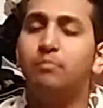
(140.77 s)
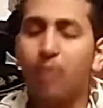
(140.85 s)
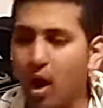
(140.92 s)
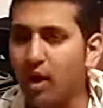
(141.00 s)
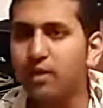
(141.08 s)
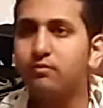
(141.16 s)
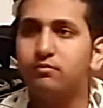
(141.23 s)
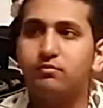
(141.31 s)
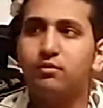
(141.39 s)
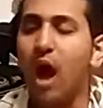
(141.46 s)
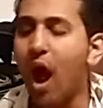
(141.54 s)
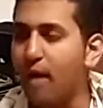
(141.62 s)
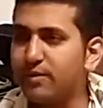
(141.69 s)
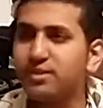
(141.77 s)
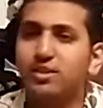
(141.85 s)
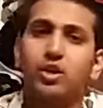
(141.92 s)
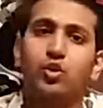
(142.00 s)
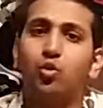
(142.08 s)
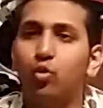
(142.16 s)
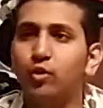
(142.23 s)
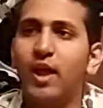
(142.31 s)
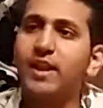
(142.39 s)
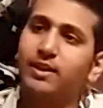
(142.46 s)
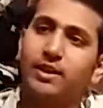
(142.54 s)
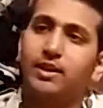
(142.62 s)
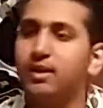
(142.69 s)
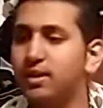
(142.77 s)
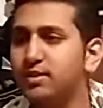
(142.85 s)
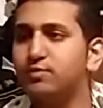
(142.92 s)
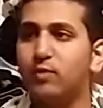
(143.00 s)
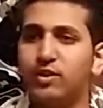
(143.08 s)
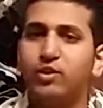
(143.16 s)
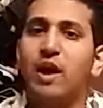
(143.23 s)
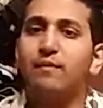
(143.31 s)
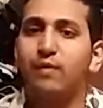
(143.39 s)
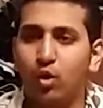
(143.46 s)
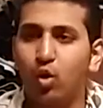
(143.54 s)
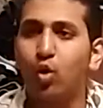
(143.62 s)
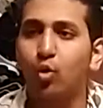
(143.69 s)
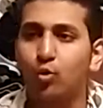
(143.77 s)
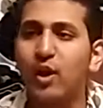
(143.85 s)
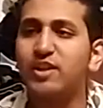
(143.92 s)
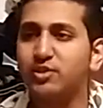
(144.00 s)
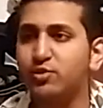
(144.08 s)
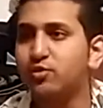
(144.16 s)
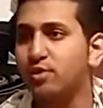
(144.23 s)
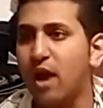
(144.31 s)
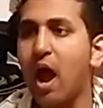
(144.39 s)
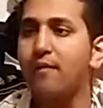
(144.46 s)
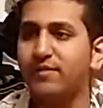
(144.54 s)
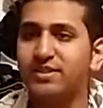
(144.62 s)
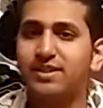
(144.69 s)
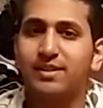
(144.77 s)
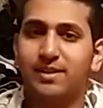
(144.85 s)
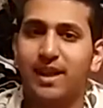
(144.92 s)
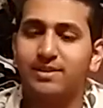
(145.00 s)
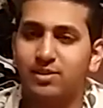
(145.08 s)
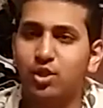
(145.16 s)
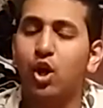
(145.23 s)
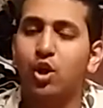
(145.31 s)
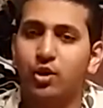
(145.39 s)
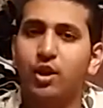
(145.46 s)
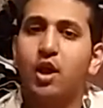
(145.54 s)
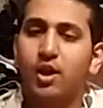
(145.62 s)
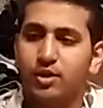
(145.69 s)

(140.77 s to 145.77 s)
but obviously a cool ending, because when you have a cool wrestler, obviously that's good.